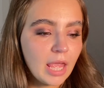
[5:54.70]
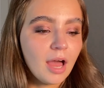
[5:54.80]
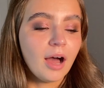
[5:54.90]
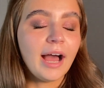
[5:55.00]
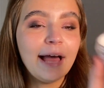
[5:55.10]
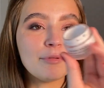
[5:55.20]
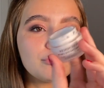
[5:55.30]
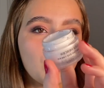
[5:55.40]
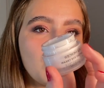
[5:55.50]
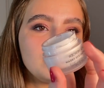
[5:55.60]
am of
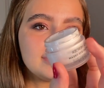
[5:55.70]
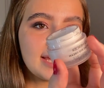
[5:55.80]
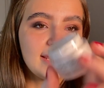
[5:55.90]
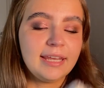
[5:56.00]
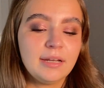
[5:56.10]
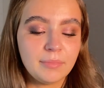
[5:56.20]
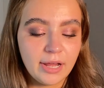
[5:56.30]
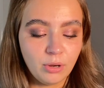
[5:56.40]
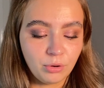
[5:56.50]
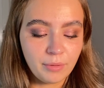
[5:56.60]
course taking my
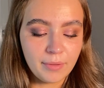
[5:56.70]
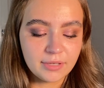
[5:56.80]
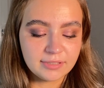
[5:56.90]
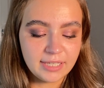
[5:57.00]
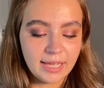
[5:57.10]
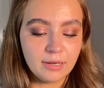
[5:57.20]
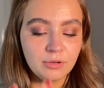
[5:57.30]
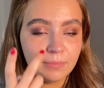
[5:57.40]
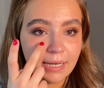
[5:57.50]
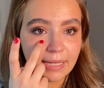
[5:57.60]
Laura Mercier
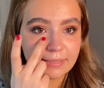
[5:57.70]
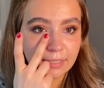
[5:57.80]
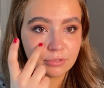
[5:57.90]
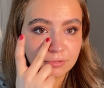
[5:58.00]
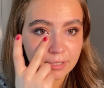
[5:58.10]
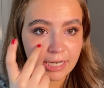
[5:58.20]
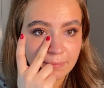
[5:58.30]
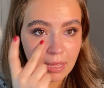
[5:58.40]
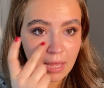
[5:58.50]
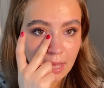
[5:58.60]
Illuminating Cream.